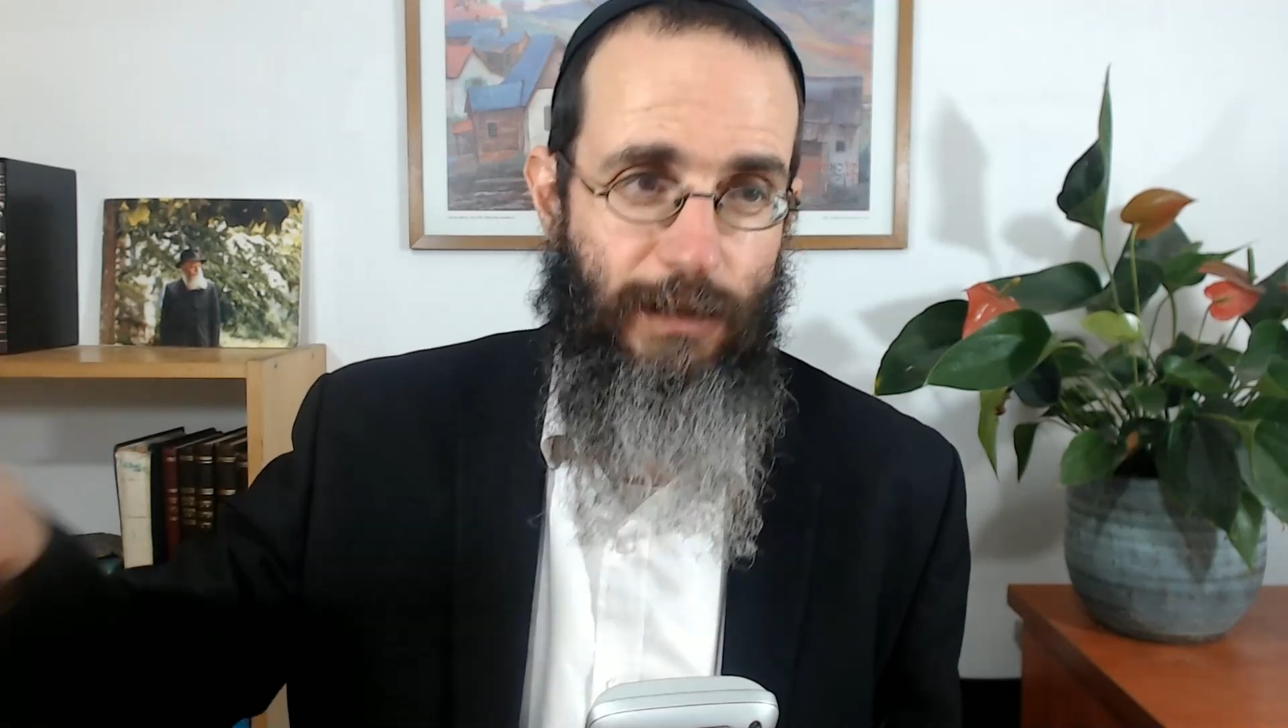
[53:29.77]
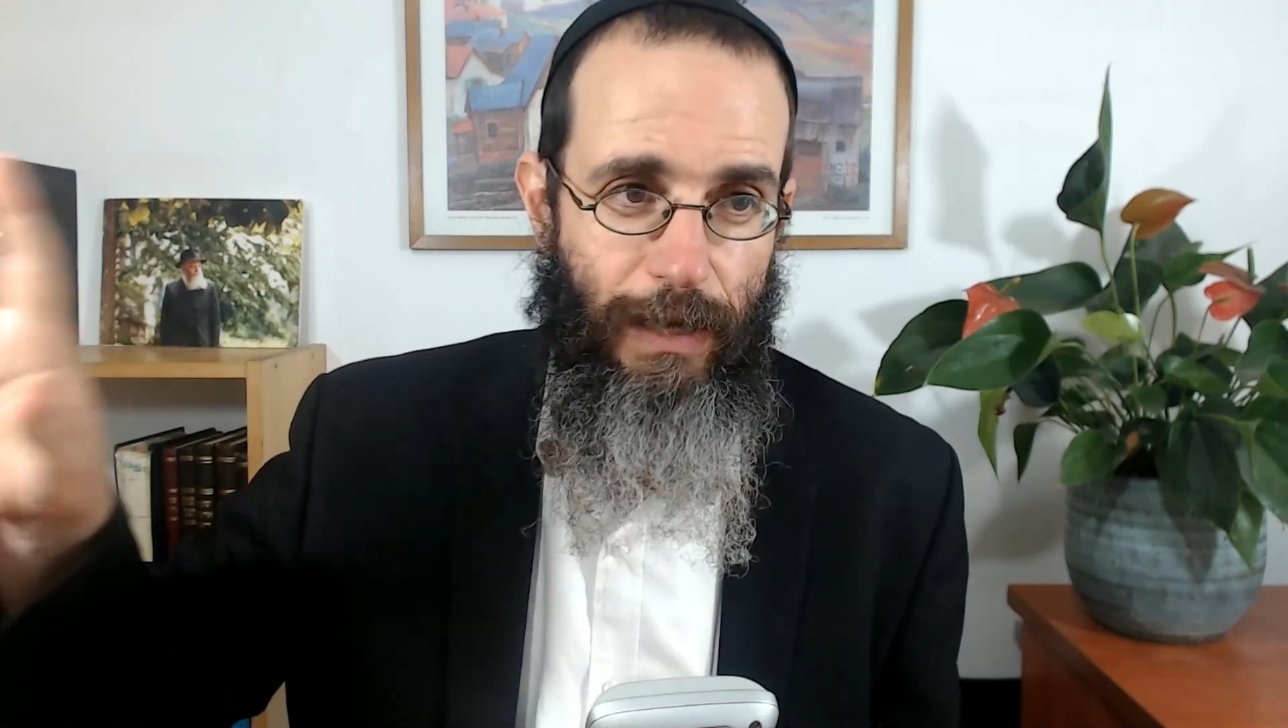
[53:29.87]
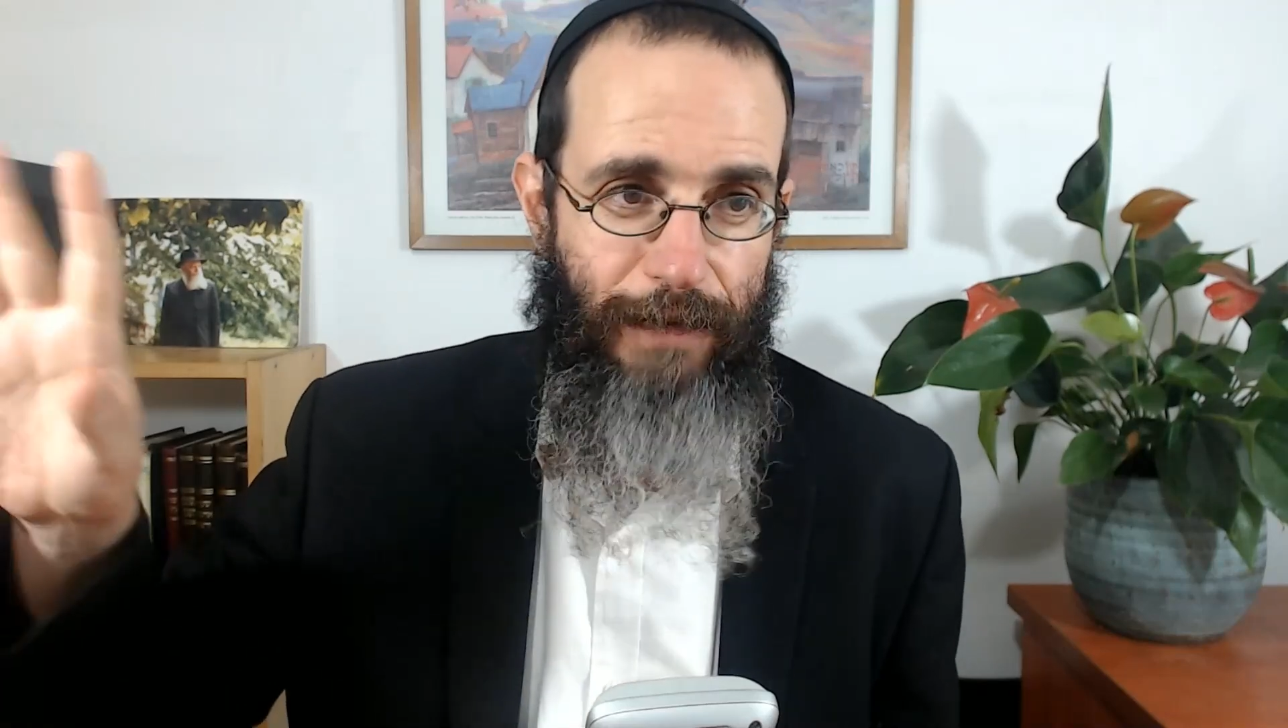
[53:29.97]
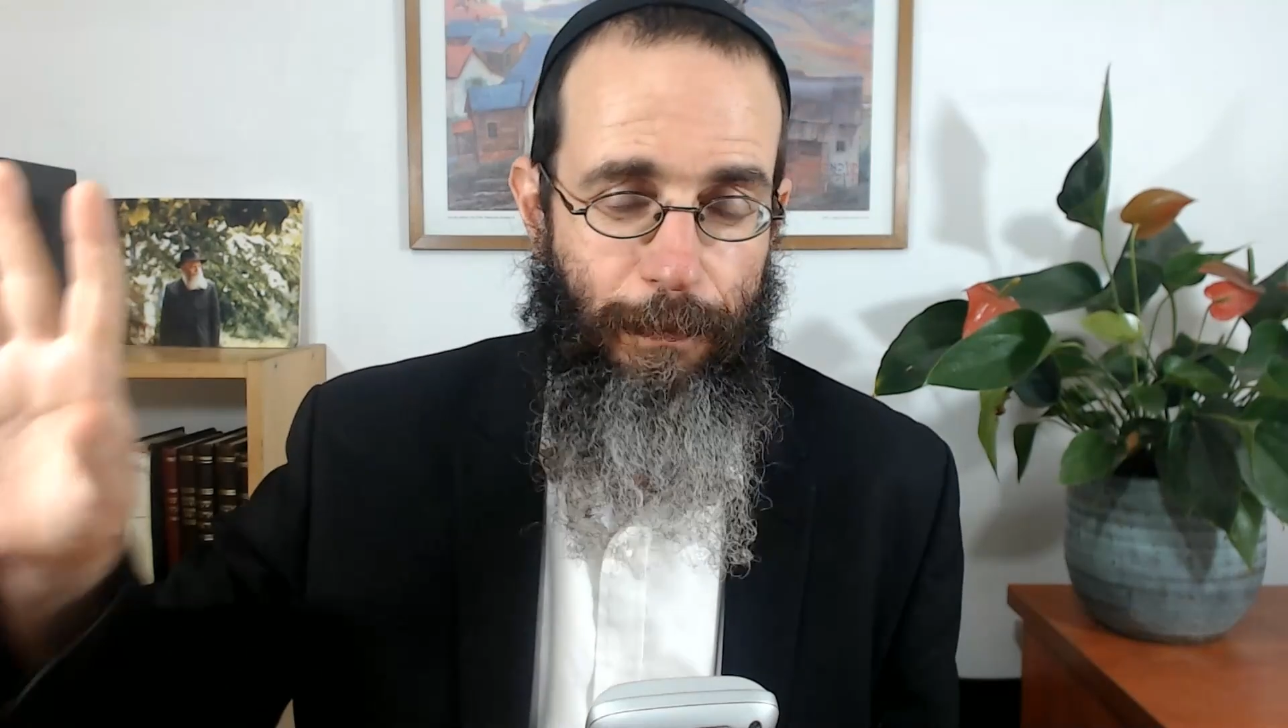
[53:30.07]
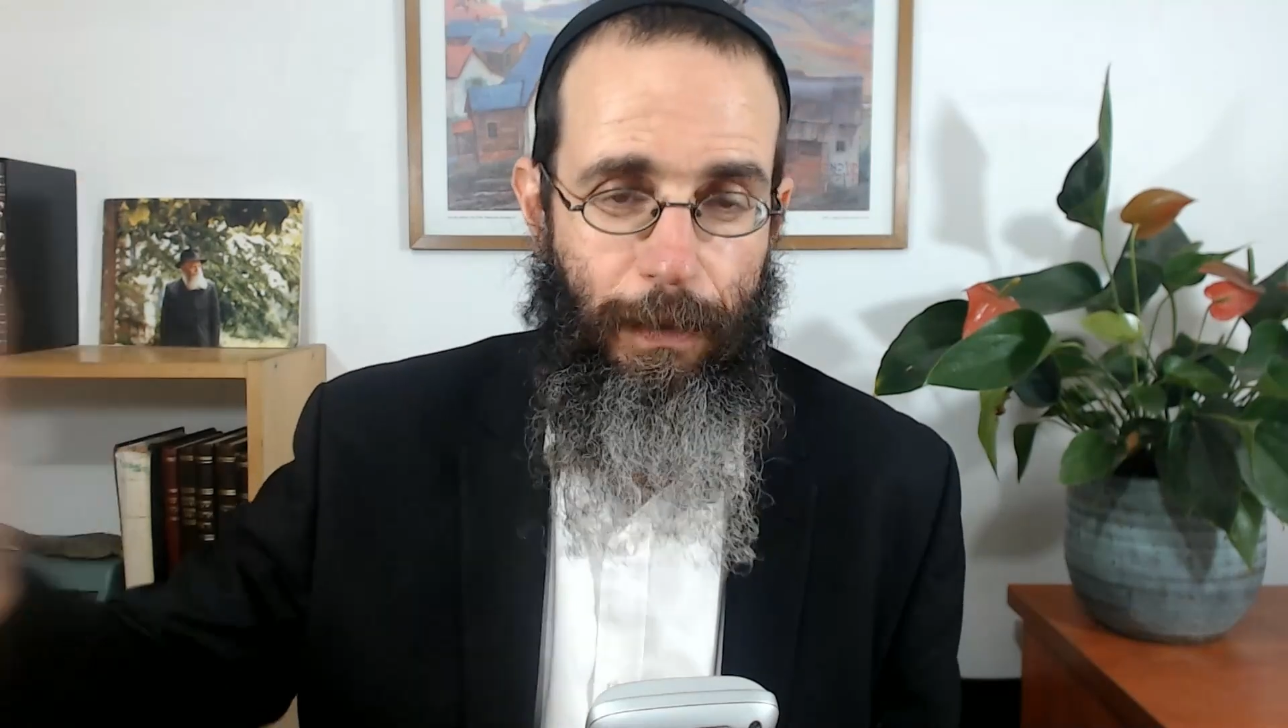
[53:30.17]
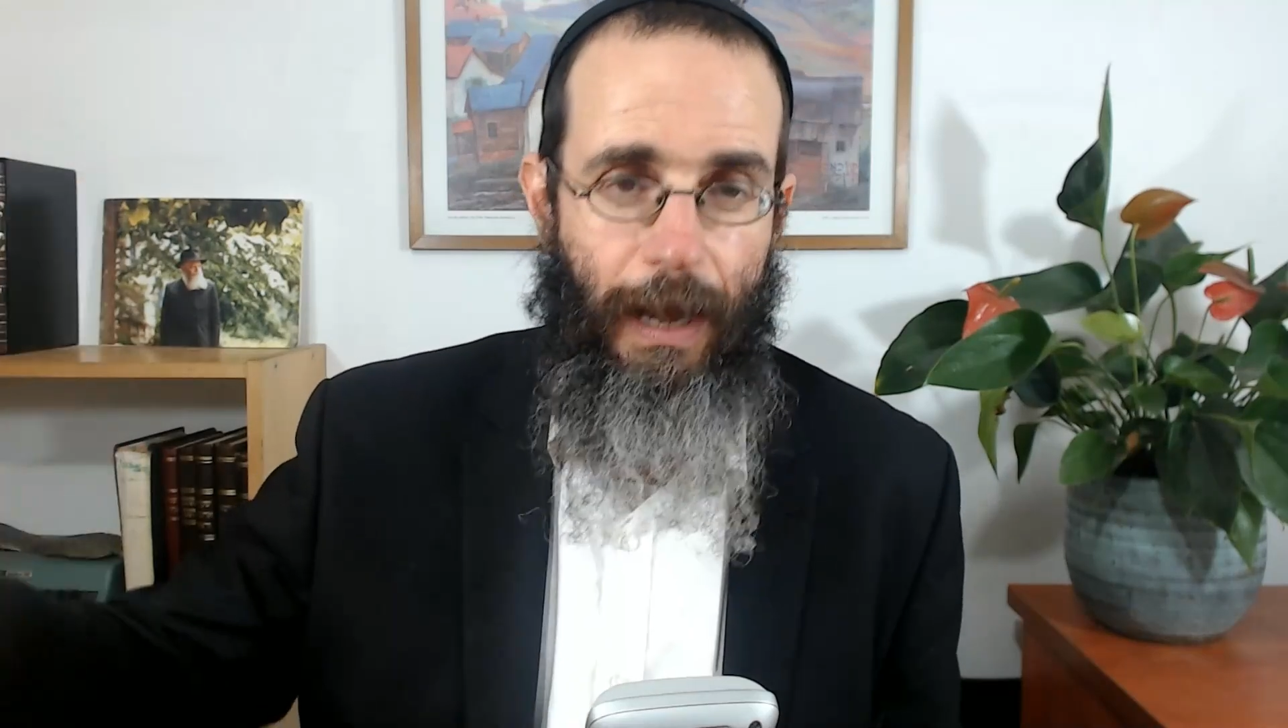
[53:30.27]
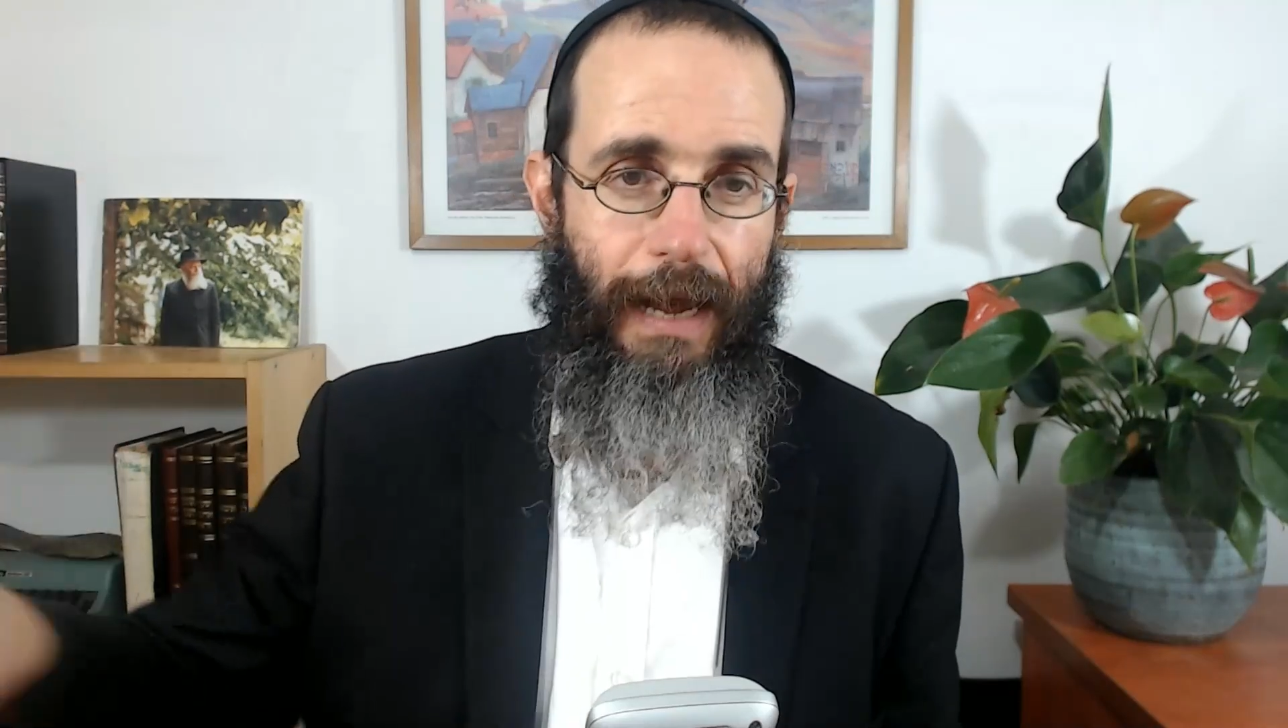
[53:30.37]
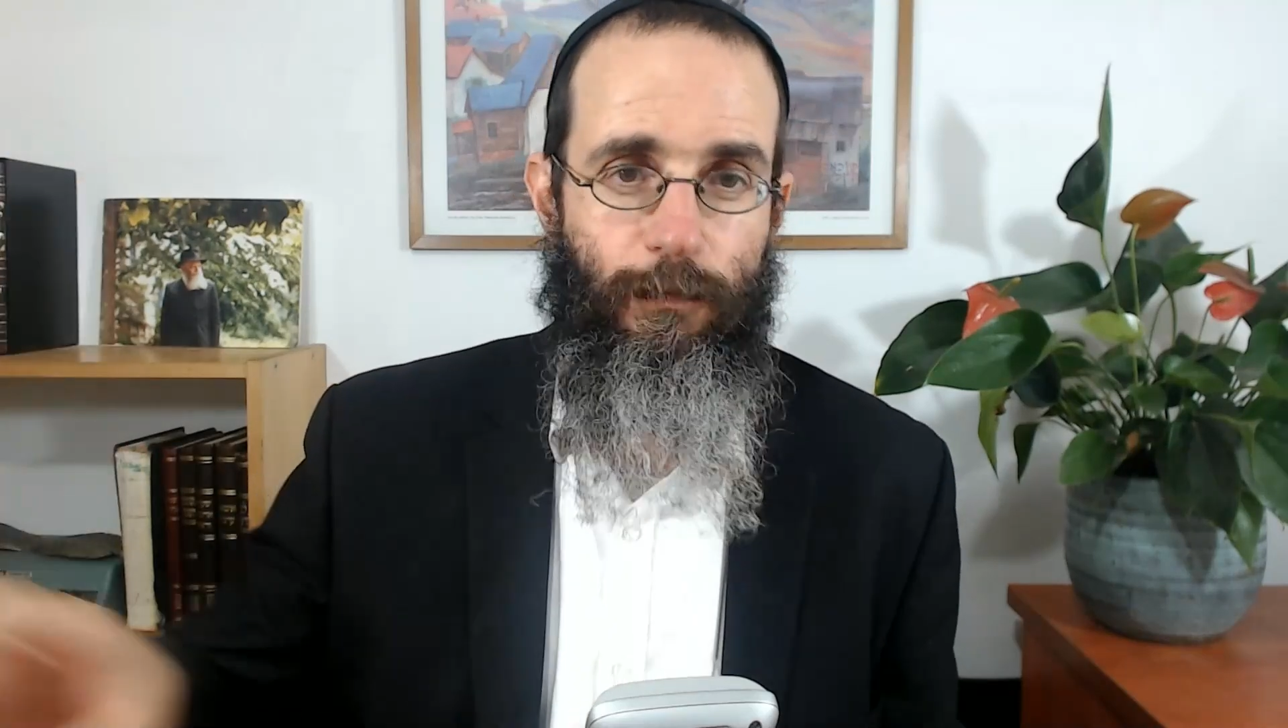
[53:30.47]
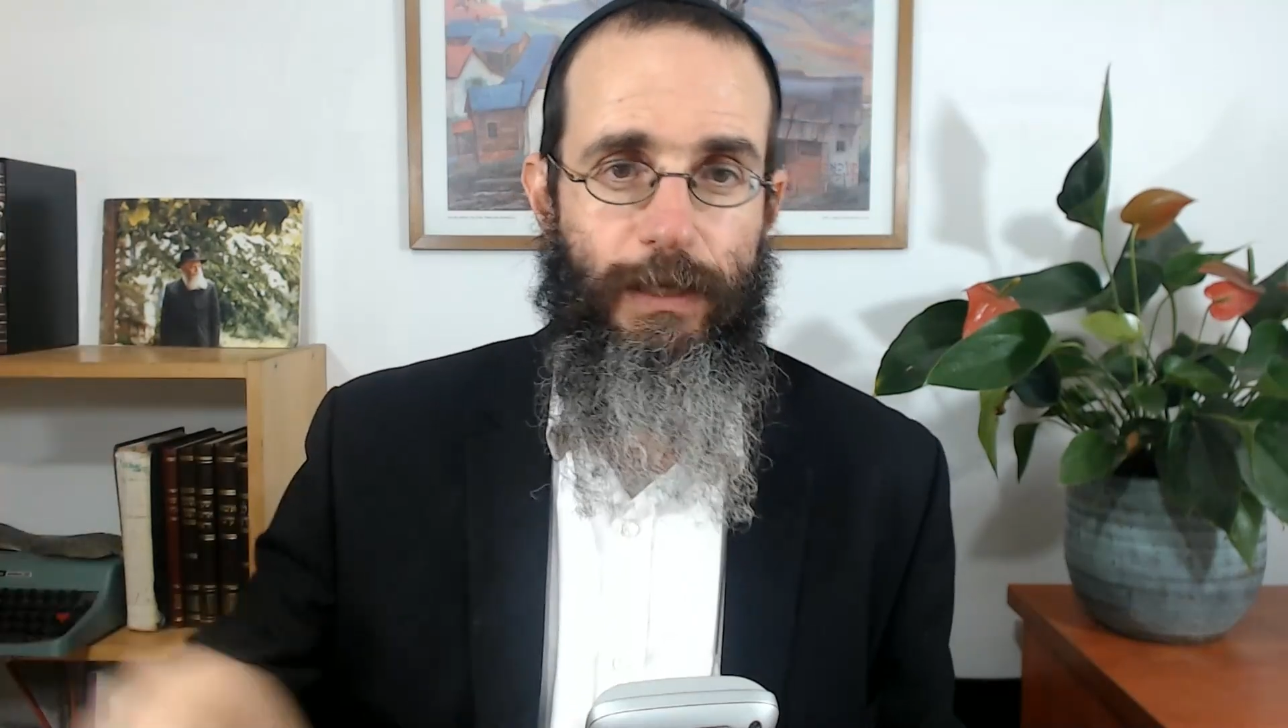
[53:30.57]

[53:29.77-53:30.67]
don't have a bomb.